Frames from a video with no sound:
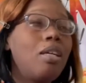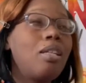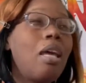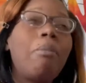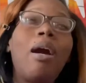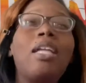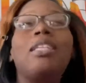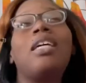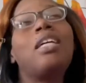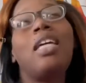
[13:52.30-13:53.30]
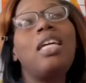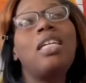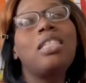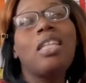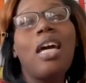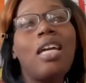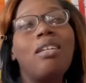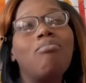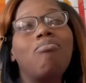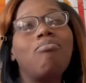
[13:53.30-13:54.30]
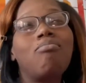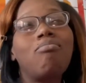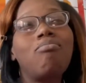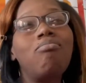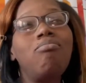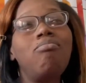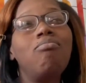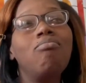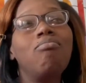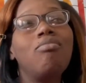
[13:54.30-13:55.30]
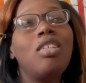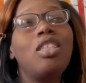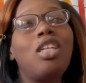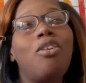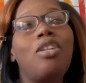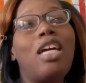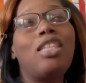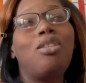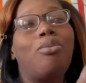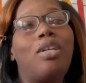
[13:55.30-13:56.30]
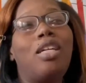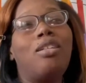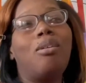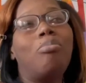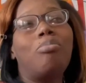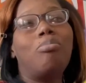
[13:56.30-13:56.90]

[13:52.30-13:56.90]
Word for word: they probably think kids like a no. certain like three and up